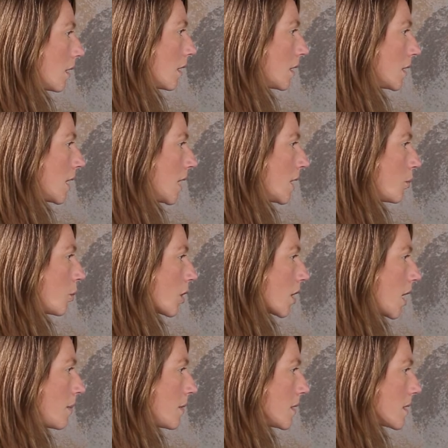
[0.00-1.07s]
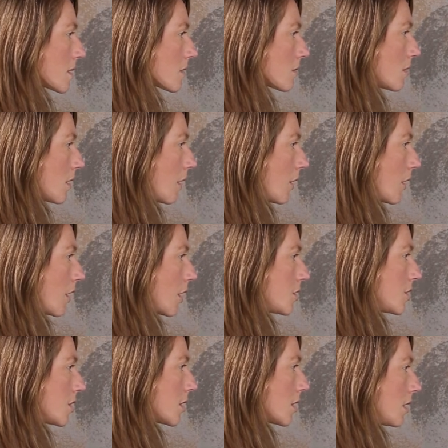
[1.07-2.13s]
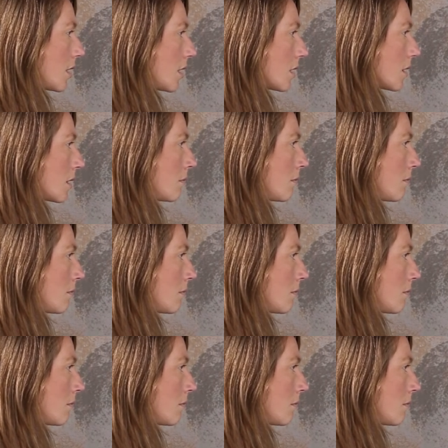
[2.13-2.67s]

Again, we're keeping this chronological at the